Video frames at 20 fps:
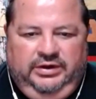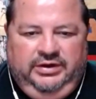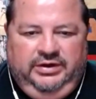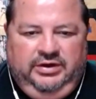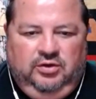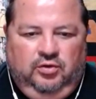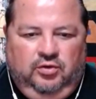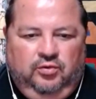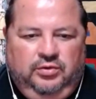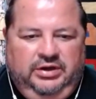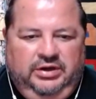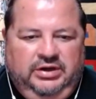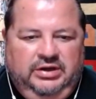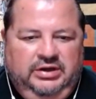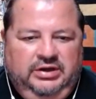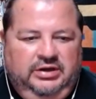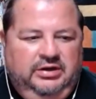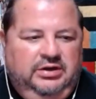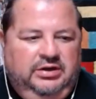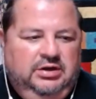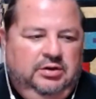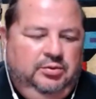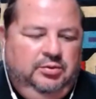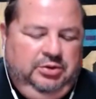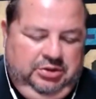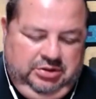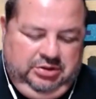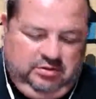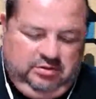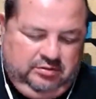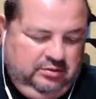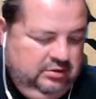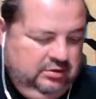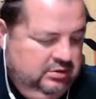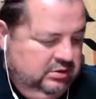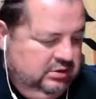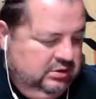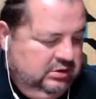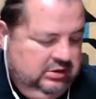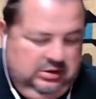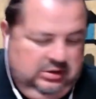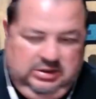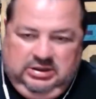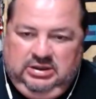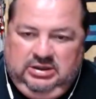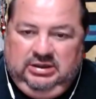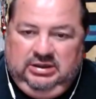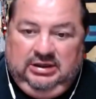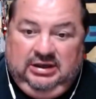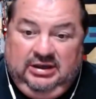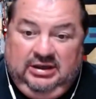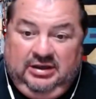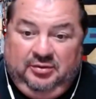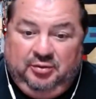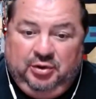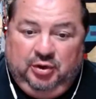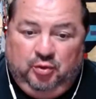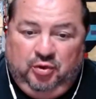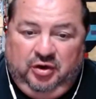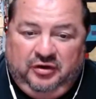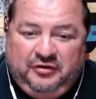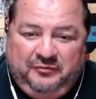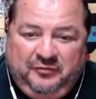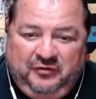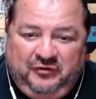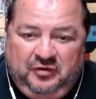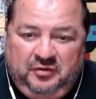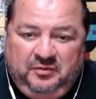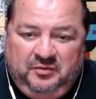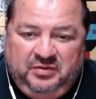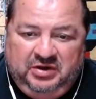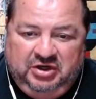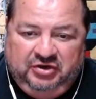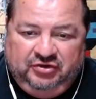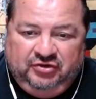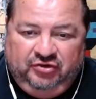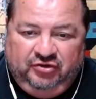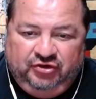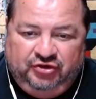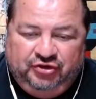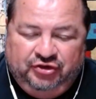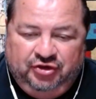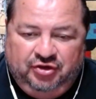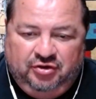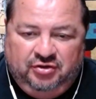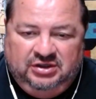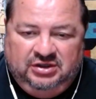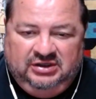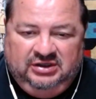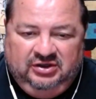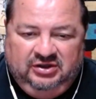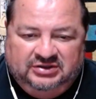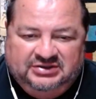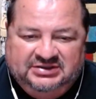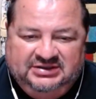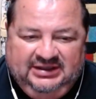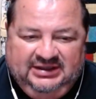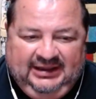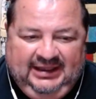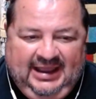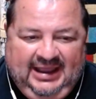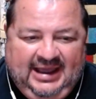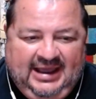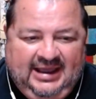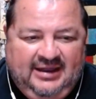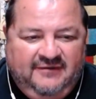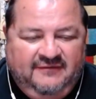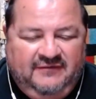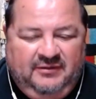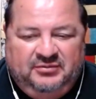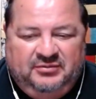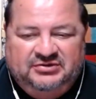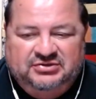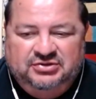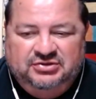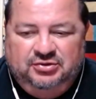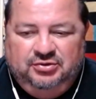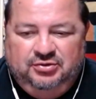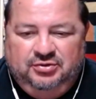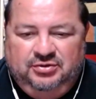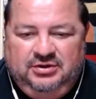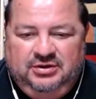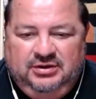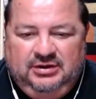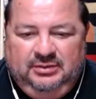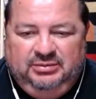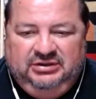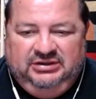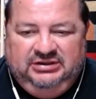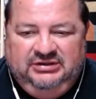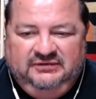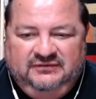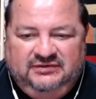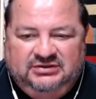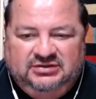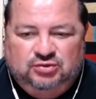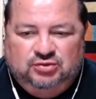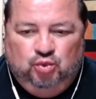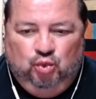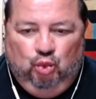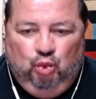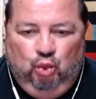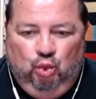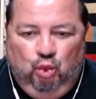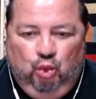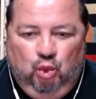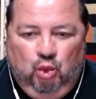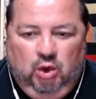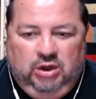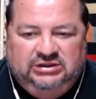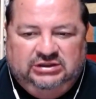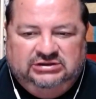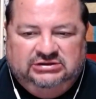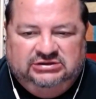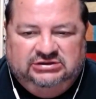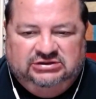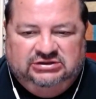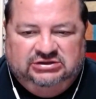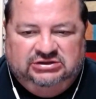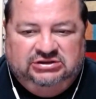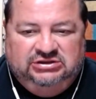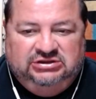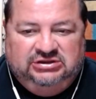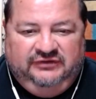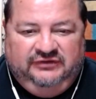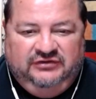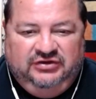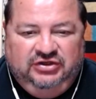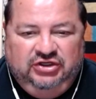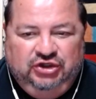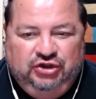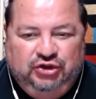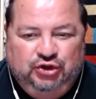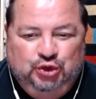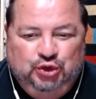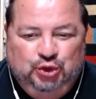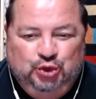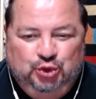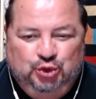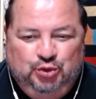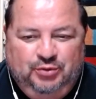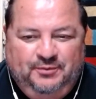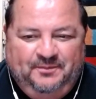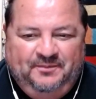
All right, here we go. Hi, I want to welcome everybody to the show, Iggy Garcia Live, episode, I believe it's 172,